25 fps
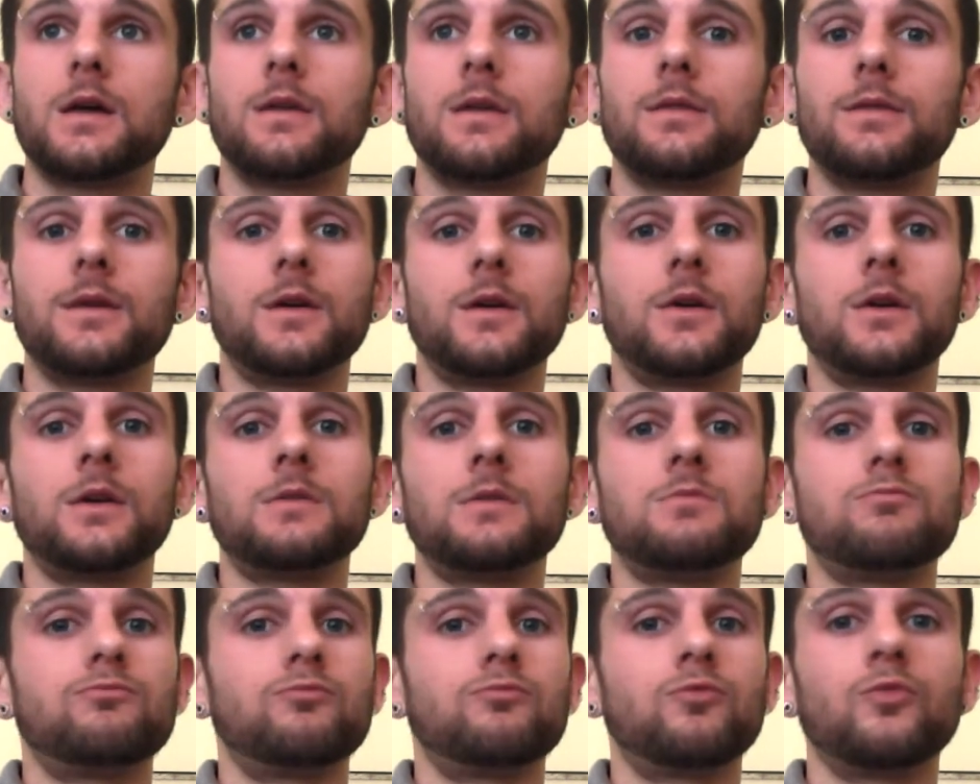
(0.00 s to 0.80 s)

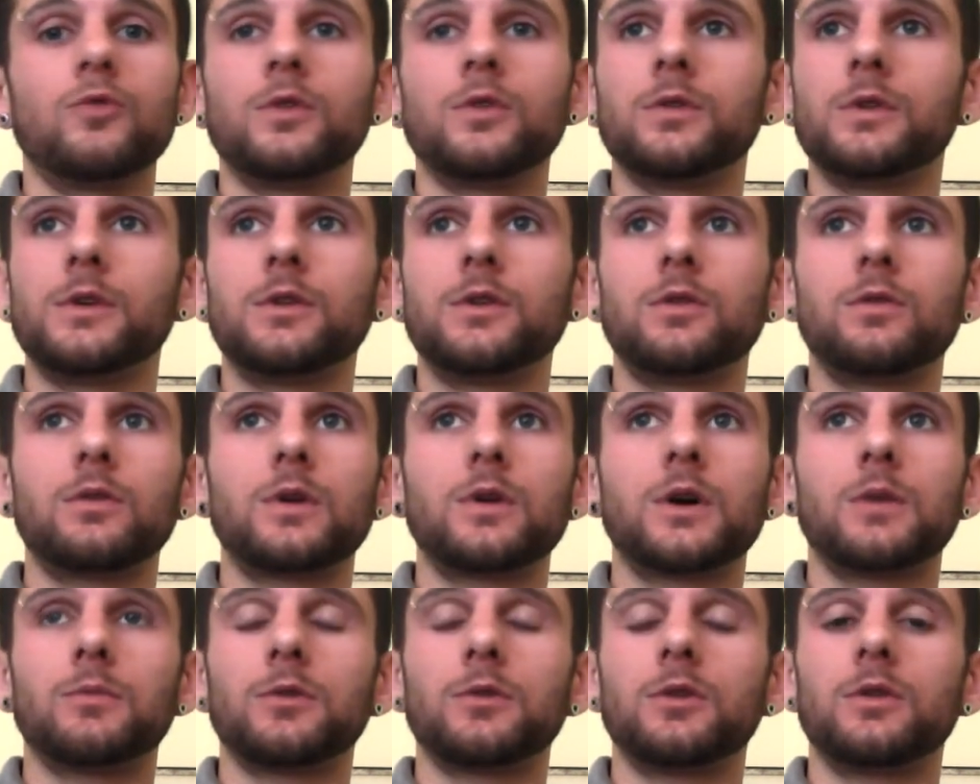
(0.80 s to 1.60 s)
they really don't
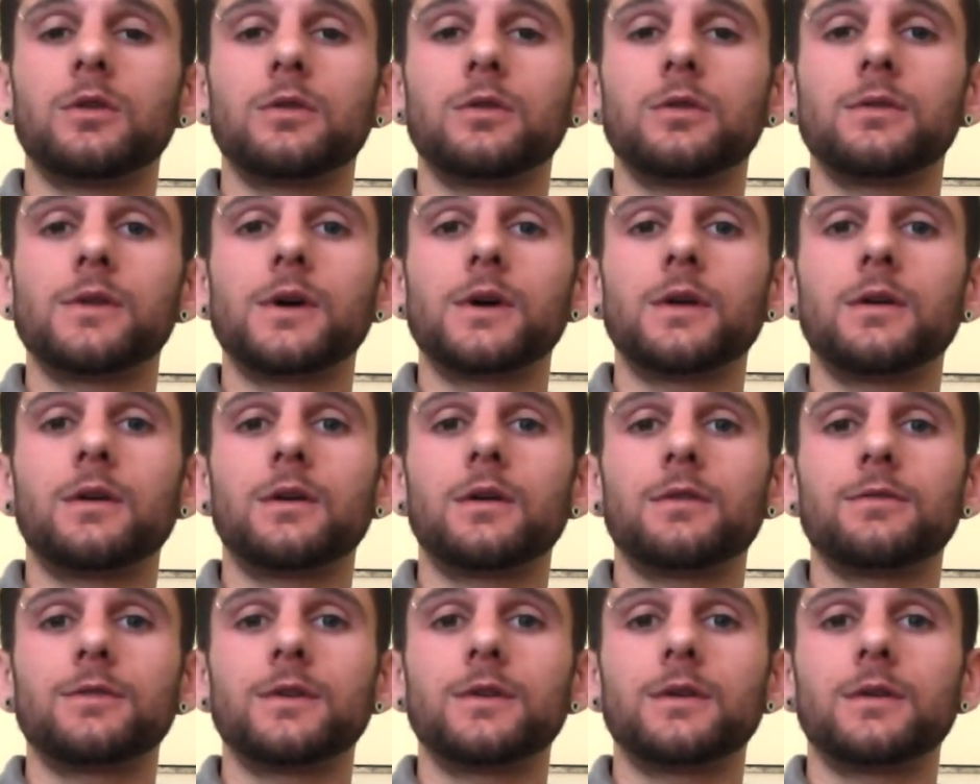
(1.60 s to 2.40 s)
come along that
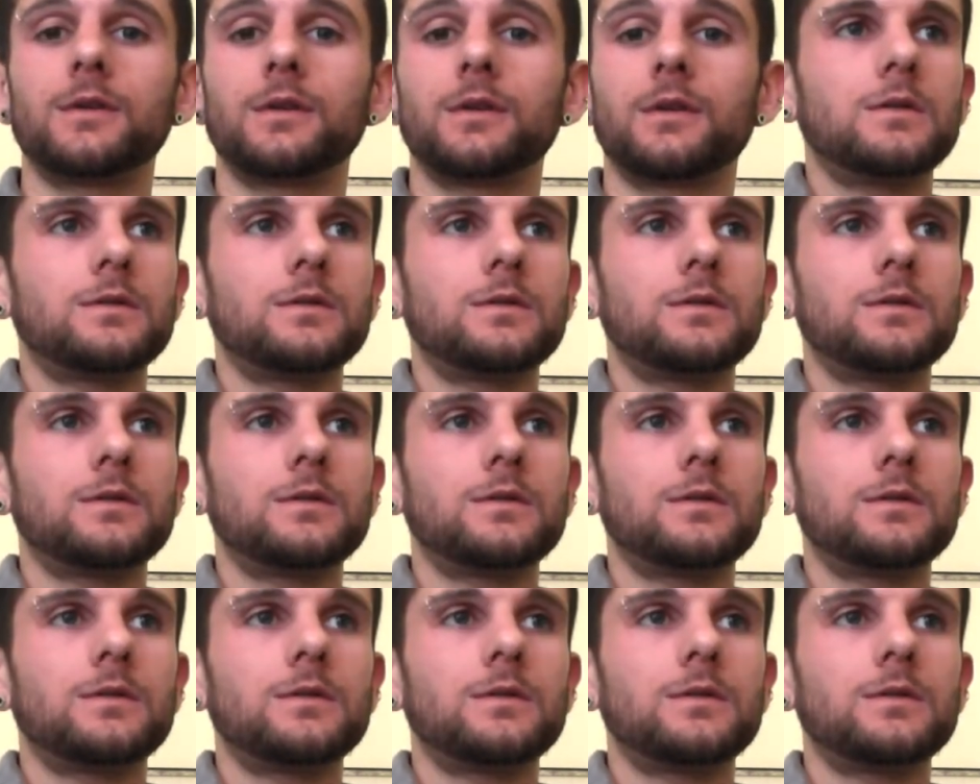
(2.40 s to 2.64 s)
often.